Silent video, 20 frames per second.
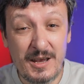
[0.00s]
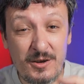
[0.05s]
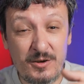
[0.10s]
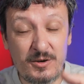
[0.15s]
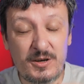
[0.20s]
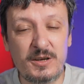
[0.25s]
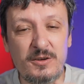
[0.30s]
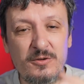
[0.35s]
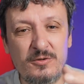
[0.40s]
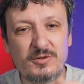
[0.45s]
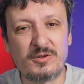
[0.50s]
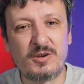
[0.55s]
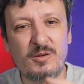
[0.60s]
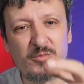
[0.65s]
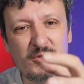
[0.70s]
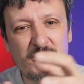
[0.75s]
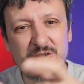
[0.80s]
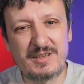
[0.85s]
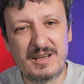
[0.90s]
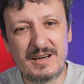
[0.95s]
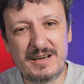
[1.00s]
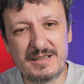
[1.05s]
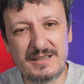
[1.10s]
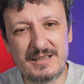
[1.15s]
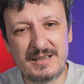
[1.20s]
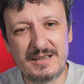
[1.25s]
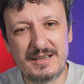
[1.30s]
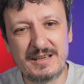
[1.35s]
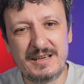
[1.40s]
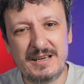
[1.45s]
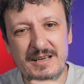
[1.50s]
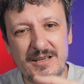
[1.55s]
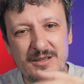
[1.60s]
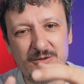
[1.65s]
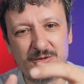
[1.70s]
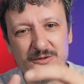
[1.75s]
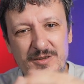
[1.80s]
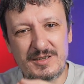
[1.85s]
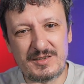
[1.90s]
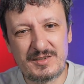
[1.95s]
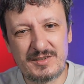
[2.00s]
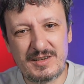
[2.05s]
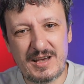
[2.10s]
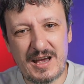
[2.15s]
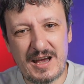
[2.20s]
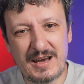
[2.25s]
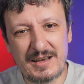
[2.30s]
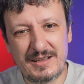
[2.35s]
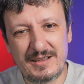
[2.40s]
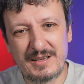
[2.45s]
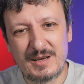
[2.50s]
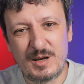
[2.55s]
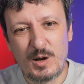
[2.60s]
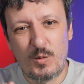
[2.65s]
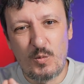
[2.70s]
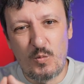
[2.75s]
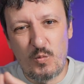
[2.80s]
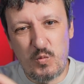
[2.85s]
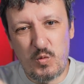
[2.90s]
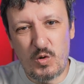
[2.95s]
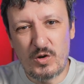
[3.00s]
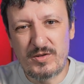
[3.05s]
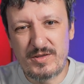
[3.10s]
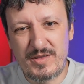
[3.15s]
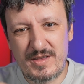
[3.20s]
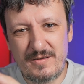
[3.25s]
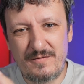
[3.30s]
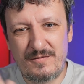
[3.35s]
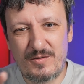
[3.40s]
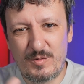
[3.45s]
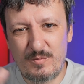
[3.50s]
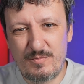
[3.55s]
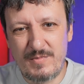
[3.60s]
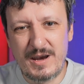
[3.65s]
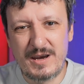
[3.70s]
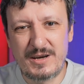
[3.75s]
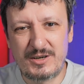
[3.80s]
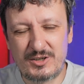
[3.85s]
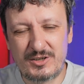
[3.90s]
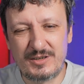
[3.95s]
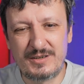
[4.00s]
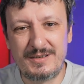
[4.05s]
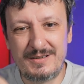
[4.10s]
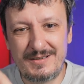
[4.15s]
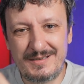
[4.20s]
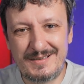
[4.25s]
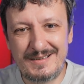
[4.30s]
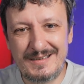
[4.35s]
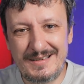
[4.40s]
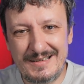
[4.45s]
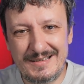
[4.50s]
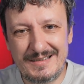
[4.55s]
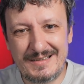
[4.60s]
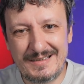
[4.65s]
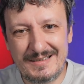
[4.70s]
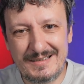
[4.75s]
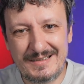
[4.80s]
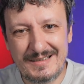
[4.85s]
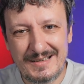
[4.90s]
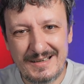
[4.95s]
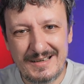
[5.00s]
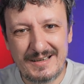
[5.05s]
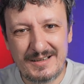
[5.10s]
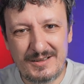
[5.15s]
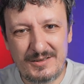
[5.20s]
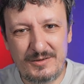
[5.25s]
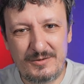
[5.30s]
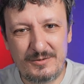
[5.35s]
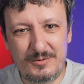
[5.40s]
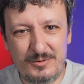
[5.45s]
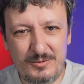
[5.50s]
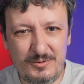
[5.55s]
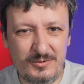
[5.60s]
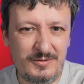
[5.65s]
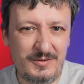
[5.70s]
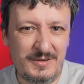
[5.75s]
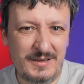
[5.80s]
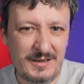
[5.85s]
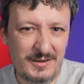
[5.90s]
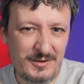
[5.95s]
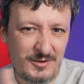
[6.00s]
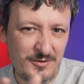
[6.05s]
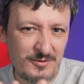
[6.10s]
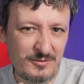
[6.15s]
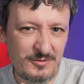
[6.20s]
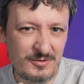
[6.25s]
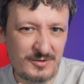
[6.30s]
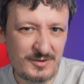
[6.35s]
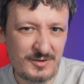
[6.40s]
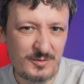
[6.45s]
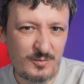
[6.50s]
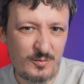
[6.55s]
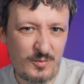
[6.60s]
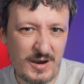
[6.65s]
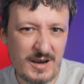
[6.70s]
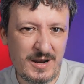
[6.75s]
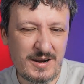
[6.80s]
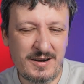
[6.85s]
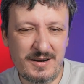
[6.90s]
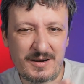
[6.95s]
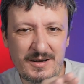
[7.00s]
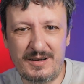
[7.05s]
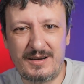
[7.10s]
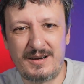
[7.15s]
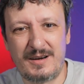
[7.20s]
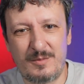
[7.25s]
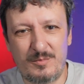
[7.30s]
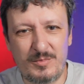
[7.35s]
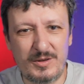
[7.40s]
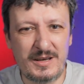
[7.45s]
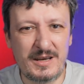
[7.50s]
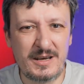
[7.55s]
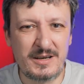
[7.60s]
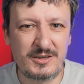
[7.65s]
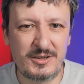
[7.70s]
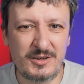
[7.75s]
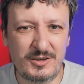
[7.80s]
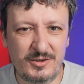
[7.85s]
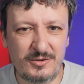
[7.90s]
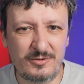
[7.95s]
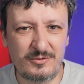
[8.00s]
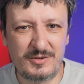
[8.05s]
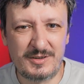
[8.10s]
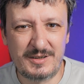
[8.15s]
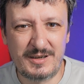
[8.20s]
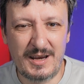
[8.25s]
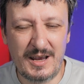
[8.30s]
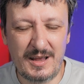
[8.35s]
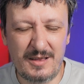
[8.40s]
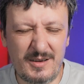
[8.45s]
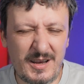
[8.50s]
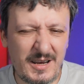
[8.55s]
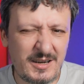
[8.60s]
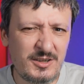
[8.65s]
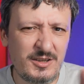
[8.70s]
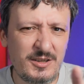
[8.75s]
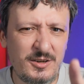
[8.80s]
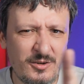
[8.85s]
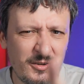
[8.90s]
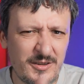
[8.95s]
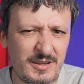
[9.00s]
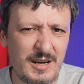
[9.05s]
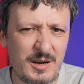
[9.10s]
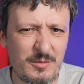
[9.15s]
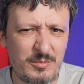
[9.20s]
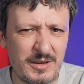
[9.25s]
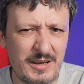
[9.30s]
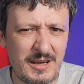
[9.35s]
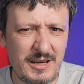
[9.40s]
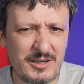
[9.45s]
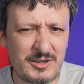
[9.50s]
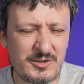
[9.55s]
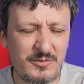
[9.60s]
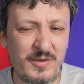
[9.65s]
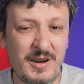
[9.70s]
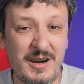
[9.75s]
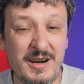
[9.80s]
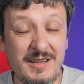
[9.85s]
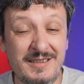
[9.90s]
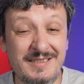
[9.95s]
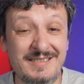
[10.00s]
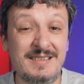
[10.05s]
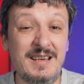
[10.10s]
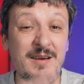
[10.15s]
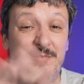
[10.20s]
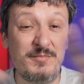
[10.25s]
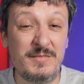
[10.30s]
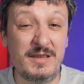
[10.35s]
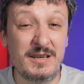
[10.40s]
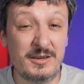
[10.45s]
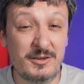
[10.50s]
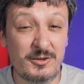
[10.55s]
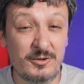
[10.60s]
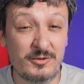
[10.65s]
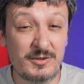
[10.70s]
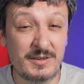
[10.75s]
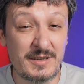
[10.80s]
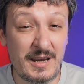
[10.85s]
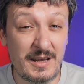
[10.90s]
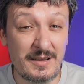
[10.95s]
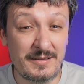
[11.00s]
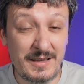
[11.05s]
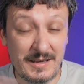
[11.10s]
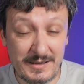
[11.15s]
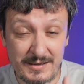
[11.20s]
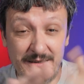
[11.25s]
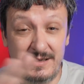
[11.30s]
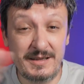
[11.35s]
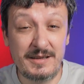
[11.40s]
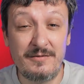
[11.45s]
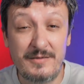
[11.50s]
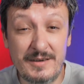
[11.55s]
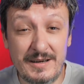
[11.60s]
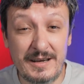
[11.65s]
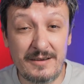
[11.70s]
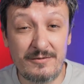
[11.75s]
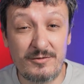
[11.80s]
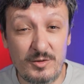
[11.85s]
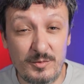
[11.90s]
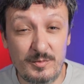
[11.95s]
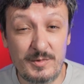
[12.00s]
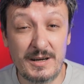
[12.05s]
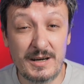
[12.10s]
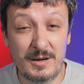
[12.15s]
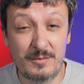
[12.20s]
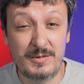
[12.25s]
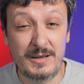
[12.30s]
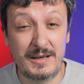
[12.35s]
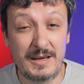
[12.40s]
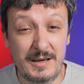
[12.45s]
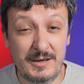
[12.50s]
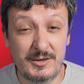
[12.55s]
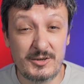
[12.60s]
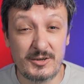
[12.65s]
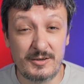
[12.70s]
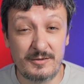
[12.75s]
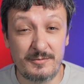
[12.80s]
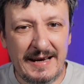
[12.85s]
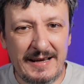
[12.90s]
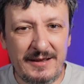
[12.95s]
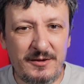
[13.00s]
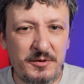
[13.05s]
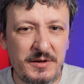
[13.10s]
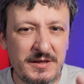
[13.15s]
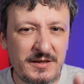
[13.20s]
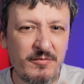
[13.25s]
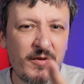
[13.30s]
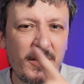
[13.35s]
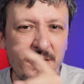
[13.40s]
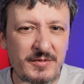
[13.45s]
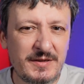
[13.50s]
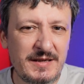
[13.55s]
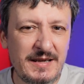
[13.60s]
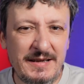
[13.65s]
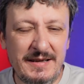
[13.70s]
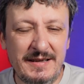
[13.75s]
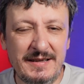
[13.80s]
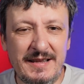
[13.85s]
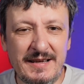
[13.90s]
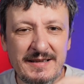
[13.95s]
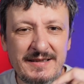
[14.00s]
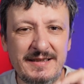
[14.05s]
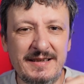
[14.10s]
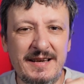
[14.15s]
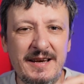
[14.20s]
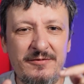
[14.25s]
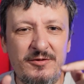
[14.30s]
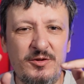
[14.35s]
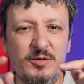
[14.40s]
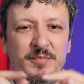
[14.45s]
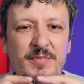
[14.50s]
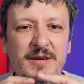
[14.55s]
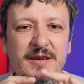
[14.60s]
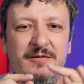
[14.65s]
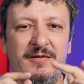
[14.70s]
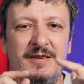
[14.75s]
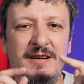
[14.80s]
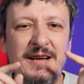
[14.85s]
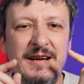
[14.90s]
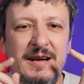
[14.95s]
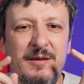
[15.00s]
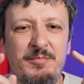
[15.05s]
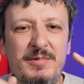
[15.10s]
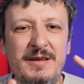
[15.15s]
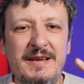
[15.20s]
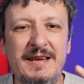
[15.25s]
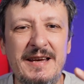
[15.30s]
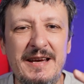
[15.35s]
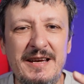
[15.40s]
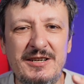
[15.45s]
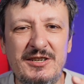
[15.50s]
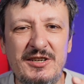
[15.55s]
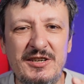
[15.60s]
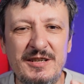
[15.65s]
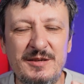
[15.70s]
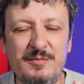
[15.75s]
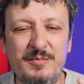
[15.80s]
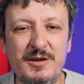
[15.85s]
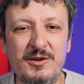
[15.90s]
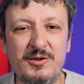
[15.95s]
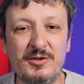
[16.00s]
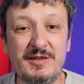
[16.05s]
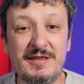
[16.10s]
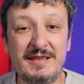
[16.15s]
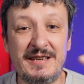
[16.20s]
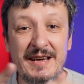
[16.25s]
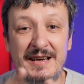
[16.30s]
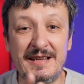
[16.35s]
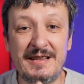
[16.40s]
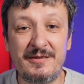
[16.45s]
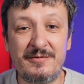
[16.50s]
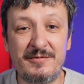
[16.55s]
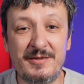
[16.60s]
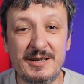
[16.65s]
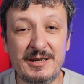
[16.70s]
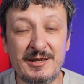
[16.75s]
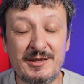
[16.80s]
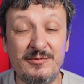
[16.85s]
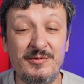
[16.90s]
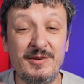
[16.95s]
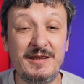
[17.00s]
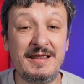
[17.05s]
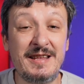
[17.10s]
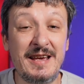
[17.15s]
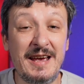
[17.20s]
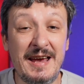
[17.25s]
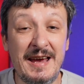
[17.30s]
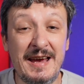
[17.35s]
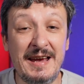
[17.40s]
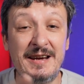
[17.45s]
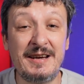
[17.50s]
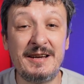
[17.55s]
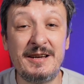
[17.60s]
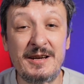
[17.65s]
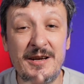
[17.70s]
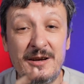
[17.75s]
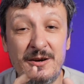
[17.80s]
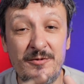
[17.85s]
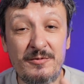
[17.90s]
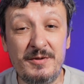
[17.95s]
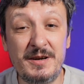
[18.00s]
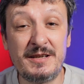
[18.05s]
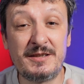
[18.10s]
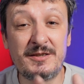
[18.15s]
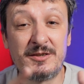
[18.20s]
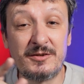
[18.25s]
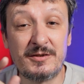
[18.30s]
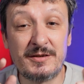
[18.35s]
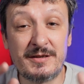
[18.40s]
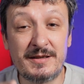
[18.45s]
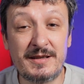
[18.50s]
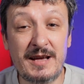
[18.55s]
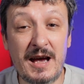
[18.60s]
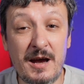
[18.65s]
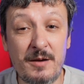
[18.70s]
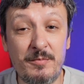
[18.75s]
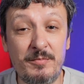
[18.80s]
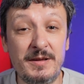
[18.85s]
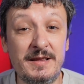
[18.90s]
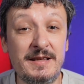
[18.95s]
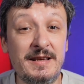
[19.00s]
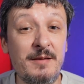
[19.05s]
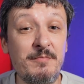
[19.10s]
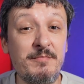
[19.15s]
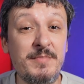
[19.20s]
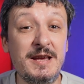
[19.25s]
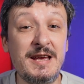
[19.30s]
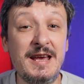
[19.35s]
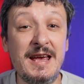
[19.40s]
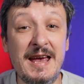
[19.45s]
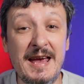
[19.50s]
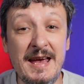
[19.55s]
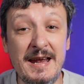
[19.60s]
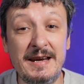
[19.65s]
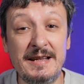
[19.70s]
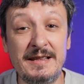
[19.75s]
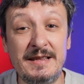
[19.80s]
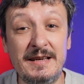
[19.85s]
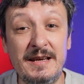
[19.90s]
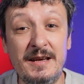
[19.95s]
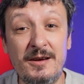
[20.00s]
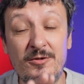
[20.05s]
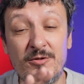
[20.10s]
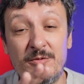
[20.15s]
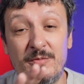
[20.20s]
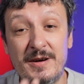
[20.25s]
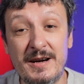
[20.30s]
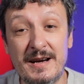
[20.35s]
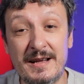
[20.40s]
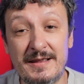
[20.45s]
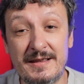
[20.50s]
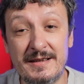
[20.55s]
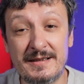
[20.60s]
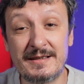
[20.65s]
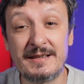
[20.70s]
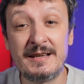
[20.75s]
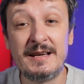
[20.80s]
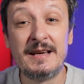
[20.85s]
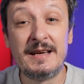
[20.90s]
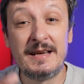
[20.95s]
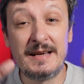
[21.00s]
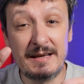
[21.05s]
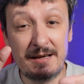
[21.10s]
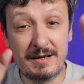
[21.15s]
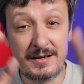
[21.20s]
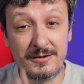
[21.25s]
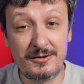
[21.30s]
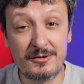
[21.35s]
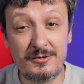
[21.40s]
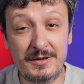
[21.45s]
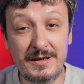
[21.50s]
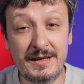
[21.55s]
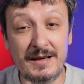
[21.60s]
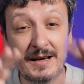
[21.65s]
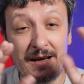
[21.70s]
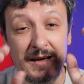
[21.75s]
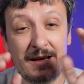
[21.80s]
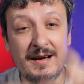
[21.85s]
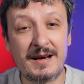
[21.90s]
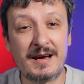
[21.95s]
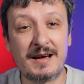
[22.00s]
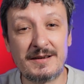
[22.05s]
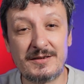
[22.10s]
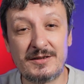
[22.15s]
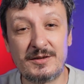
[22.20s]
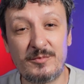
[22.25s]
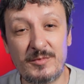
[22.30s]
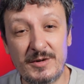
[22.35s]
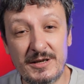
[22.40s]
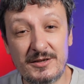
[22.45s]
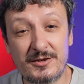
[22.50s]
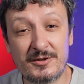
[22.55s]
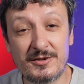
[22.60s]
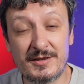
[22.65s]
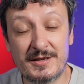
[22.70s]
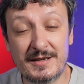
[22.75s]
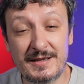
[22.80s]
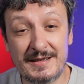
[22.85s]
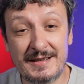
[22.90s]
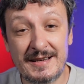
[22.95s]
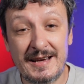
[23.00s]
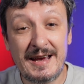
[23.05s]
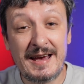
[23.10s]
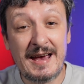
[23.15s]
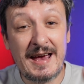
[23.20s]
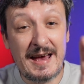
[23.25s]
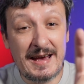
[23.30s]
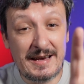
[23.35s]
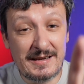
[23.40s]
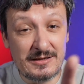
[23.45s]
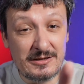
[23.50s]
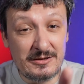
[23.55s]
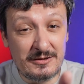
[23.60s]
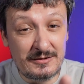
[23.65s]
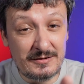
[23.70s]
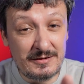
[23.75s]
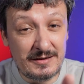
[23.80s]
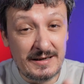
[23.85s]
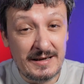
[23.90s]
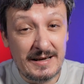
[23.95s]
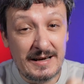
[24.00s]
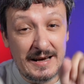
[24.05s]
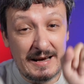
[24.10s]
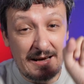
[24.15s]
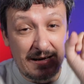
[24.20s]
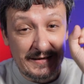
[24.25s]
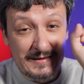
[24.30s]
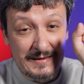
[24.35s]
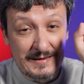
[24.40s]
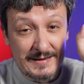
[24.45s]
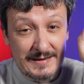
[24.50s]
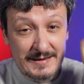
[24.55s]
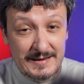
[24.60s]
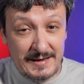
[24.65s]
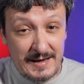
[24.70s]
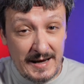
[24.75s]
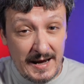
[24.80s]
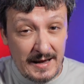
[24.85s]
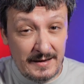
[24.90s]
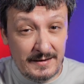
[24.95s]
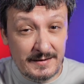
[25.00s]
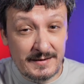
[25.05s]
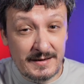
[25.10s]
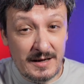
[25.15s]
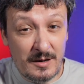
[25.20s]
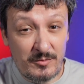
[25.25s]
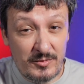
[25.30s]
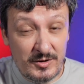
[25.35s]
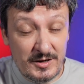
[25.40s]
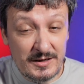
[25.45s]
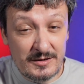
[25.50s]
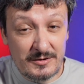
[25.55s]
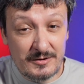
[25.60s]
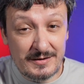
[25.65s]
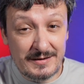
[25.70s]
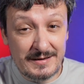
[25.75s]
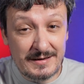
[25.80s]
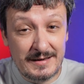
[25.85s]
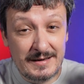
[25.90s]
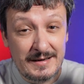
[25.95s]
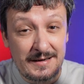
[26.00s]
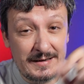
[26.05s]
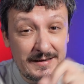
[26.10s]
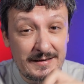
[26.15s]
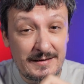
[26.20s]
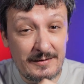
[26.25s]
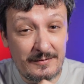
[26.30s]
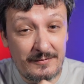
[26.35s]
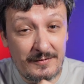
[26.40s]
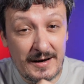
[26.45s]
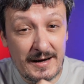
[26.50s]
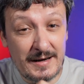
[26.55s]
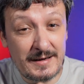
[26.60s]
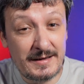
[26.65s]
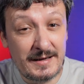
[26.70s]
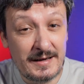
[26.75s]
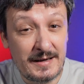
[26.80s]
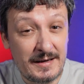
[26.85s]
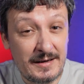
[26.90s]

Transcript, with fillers: You can use almost anything to decide what information is needed to deduce when an application should scale. Actually, not an application, when something should scale. It doesn't even have to be an application. And the reason why I'm saying it doesn't have to be even an application is because KEDA works with any resource type. It can be anything in Kubernetes, including custom resources, as long as the scale sub-resource is defined.